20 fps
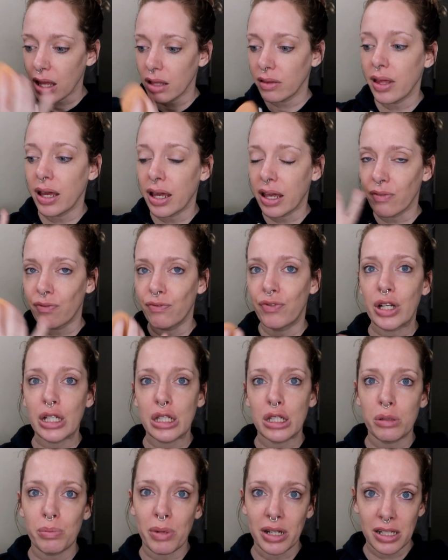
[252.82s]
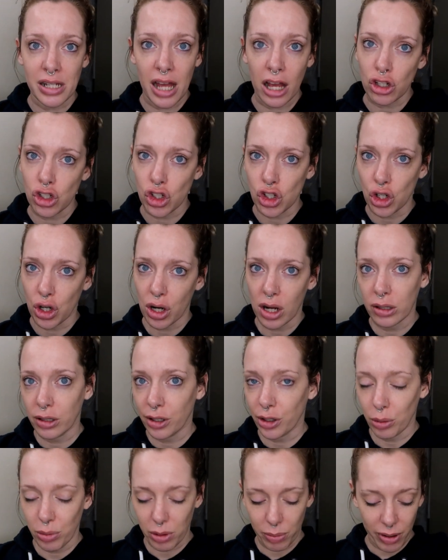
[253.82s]
like it fixes my texture a
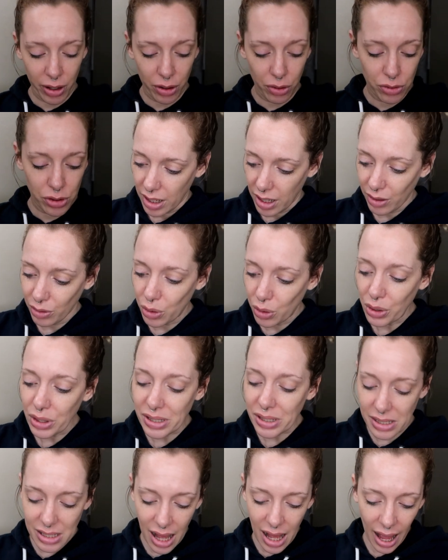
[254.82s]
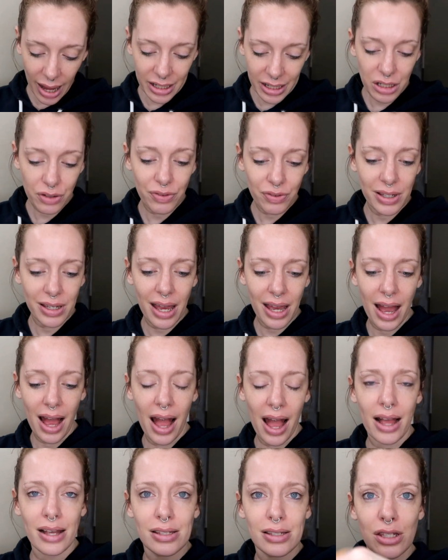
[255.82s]
little bit better. It looks kind of like it
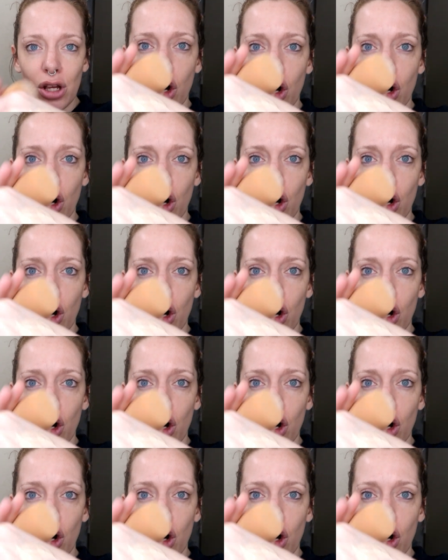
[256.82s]
has